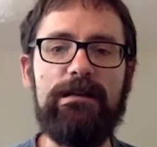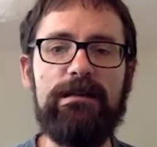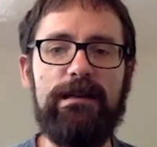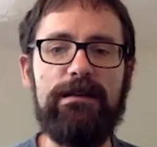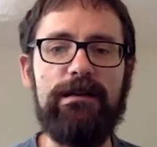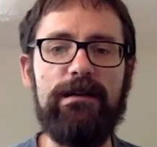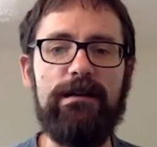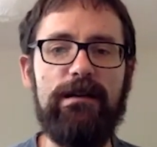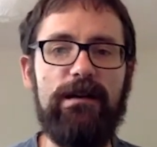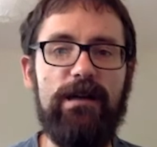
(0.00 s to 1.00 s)
So that's a
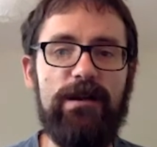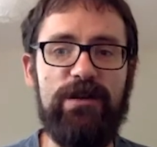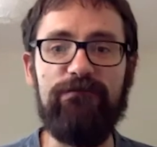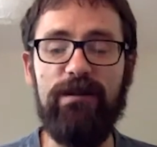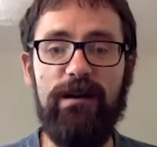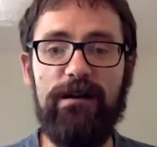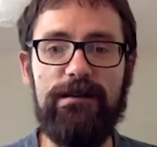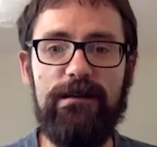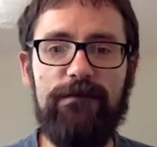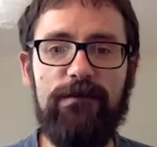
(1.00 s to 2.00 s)
general
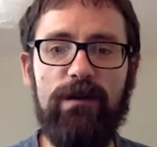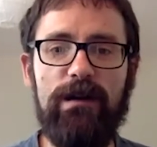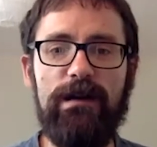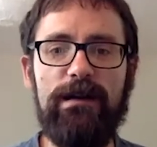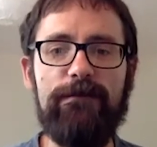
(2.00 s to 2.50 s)
answer for why